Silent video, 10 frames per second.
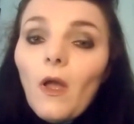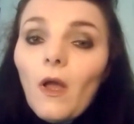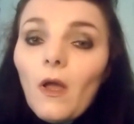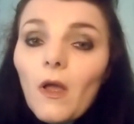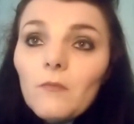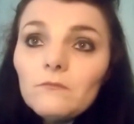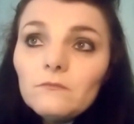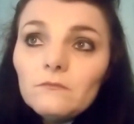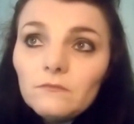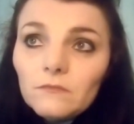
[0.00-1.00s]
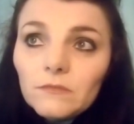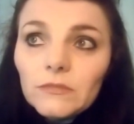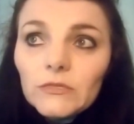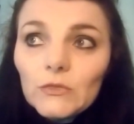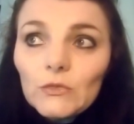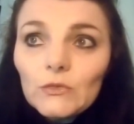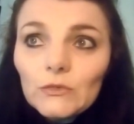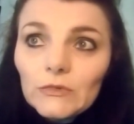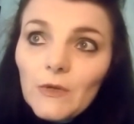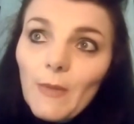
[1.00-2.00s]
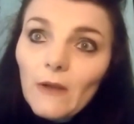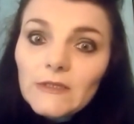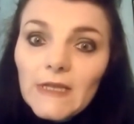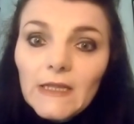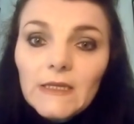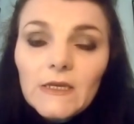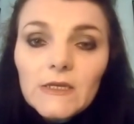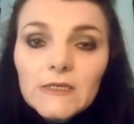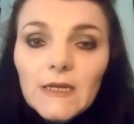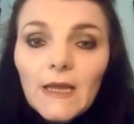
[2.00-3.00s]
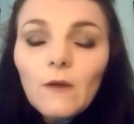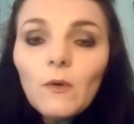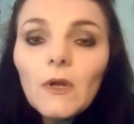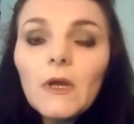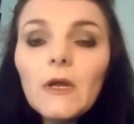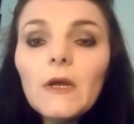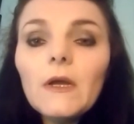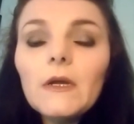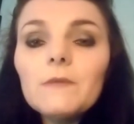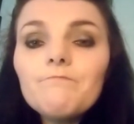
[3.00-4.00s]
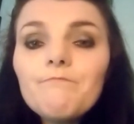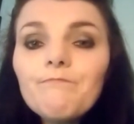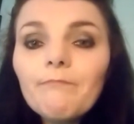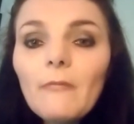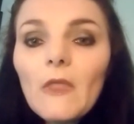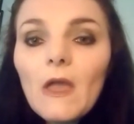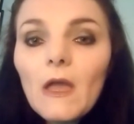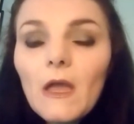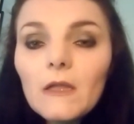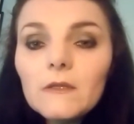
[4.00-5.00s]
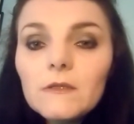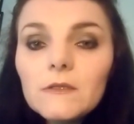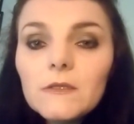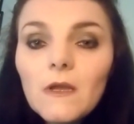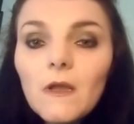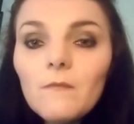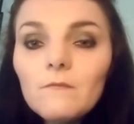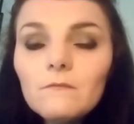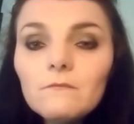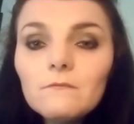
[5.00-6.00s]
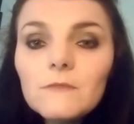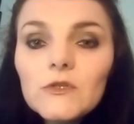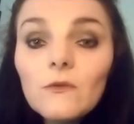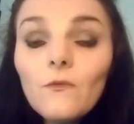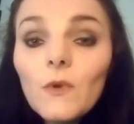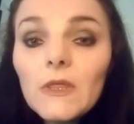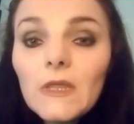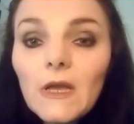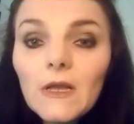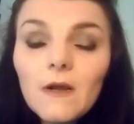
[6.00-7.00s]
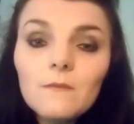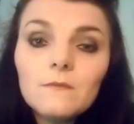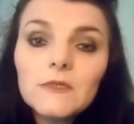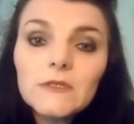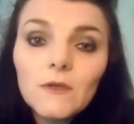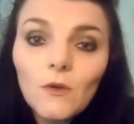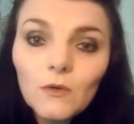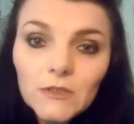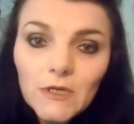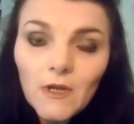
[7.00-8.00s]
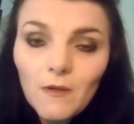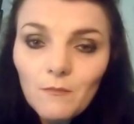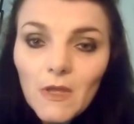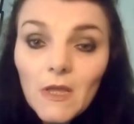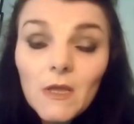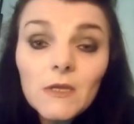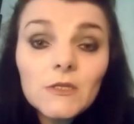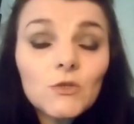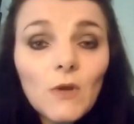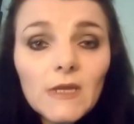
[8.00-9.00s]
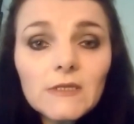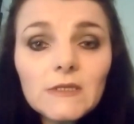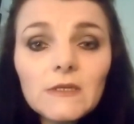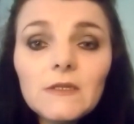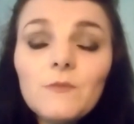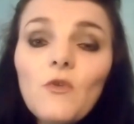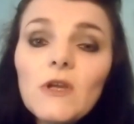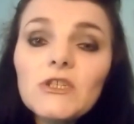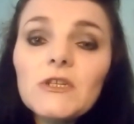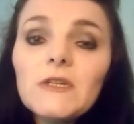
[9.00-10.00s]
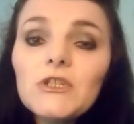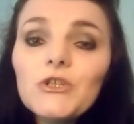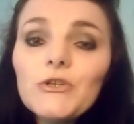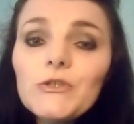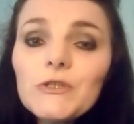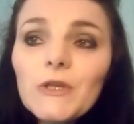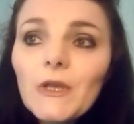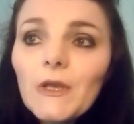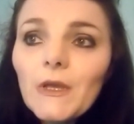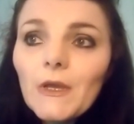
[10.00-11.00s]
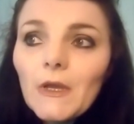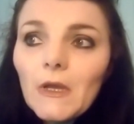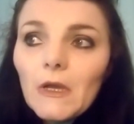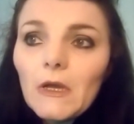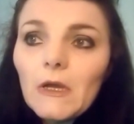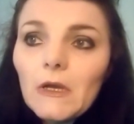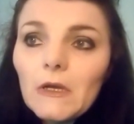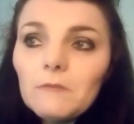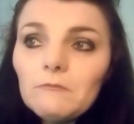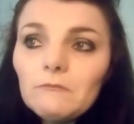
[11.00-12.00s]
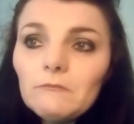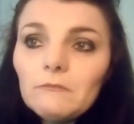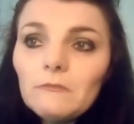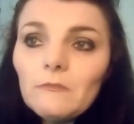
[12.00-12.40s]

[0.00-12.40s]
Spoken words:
about 10 years now, and sort of with that comes long-term stress and depression issues. And